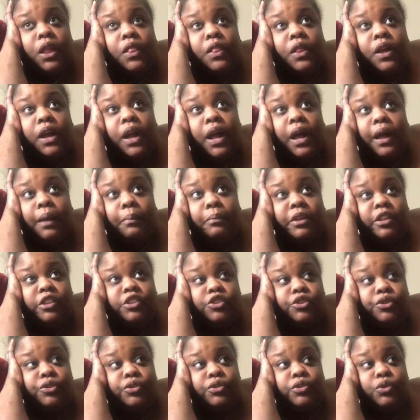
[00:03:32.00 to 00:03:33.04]
the
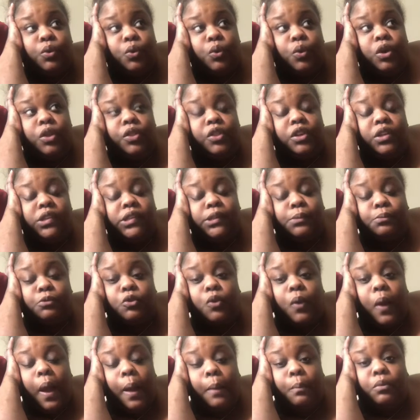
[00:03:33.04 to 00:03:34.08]
commenters or the
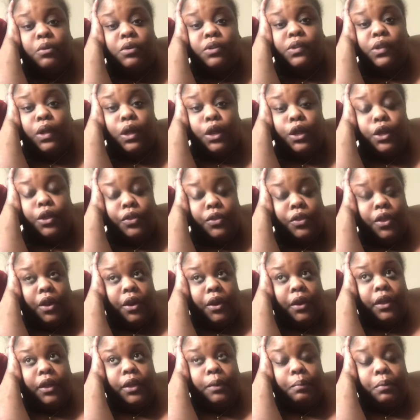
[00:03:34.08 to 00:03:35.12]
subscribers that
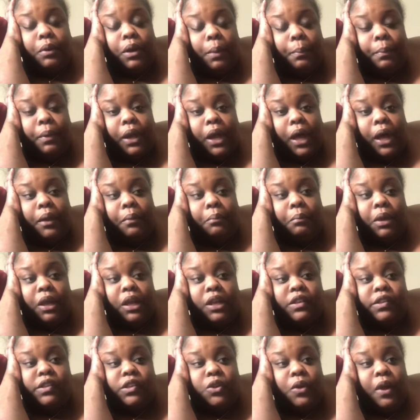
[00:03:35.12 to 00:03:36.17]
are keeping up a lot of
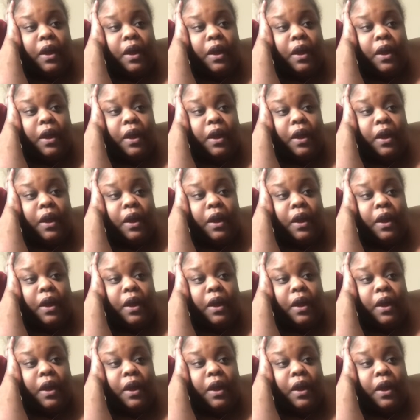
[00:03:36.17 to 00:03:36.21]
mess.